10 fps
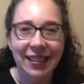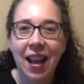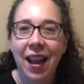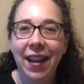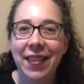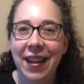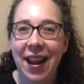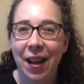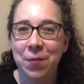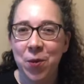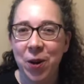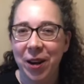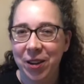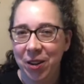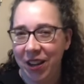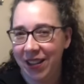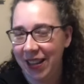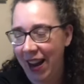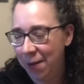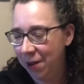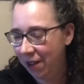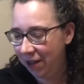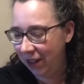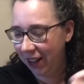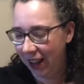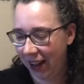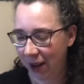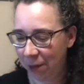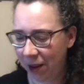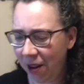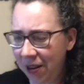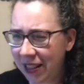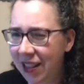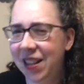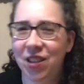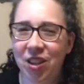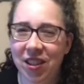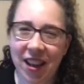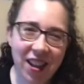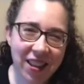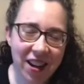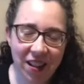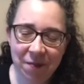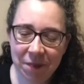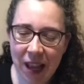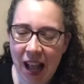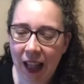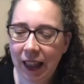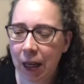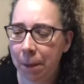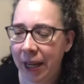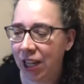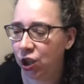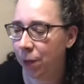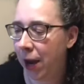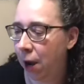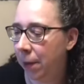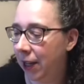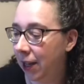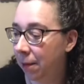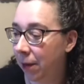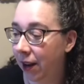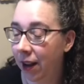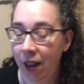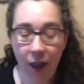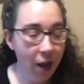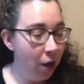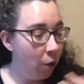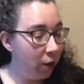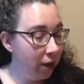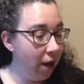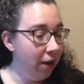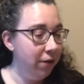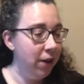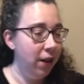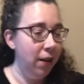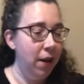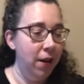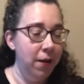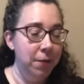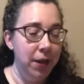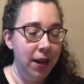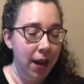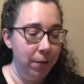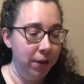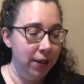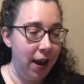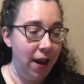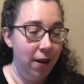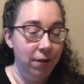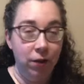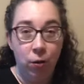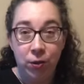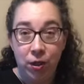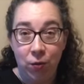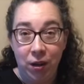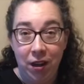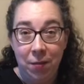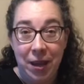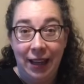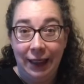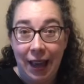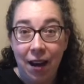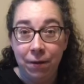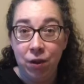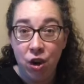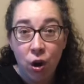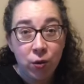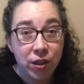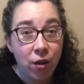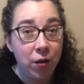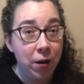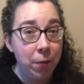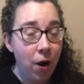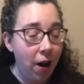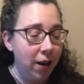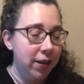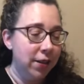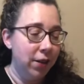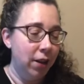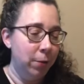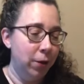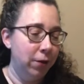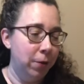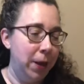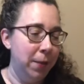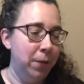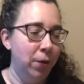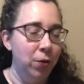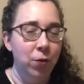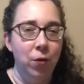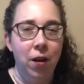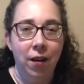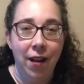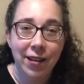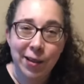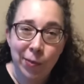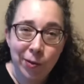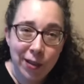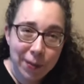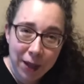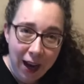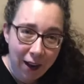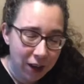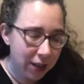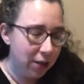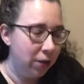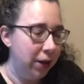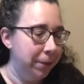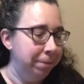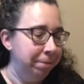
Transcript: and then add more at cooking time if I feel like it, but it always needs just like a little pinch in my opinion. But we love being able to have low sodium and a lot of no sodium products available for people who are not supposed to be having sodium.